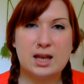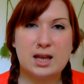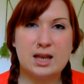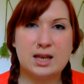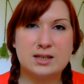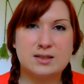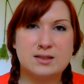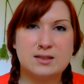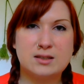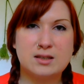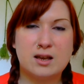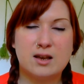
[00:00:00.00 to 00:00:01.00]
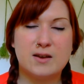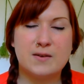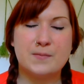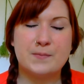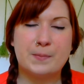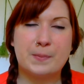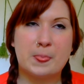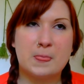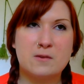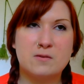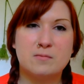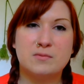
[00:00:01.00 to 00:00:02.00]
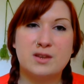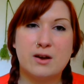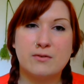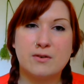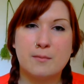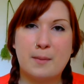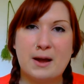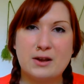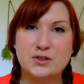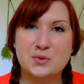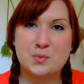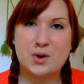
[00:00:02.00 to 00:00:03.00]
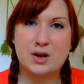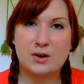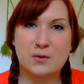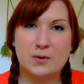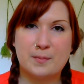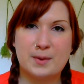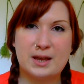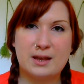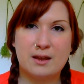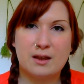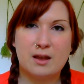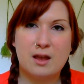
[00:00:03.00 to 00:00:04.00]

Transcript: is um, some self-compassion work with me